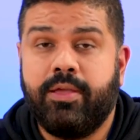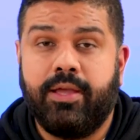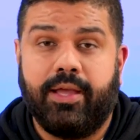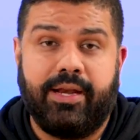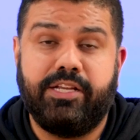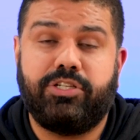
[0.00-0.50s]

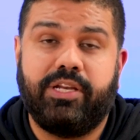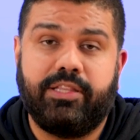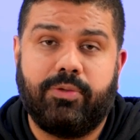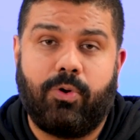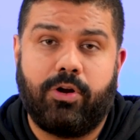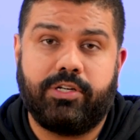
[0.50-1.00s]
Initially,
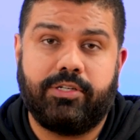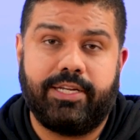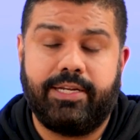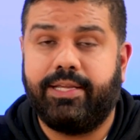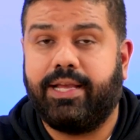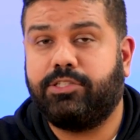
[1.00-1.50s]
the water
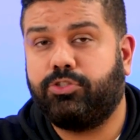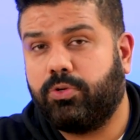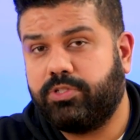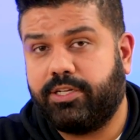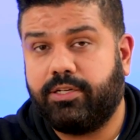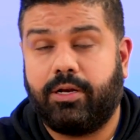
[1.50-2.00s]
TDS
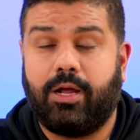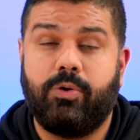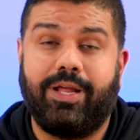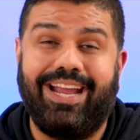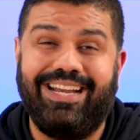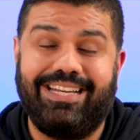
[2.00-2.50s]
shows at
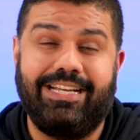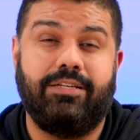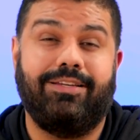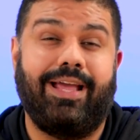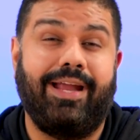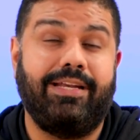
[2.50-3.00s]
around 80 to
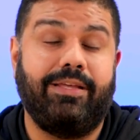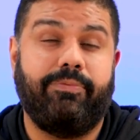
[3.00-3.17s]
90,